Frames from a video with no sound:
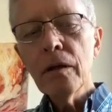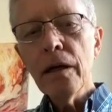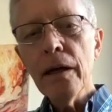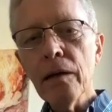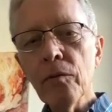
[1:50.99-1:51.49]

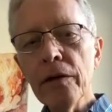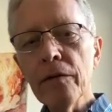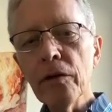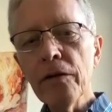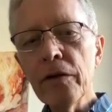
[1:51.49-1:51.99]
And we've
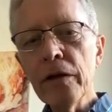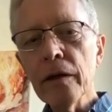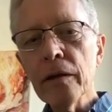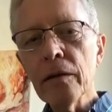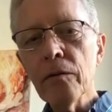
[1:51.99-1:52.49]
lived
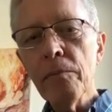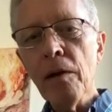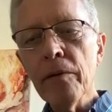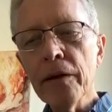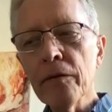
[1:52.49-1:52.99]
in the
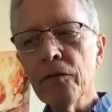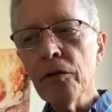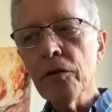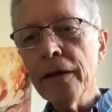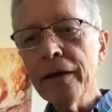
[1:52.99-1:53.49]
Republic of
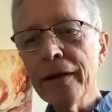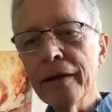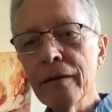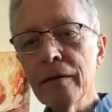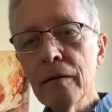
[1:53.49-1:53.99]
Turkey,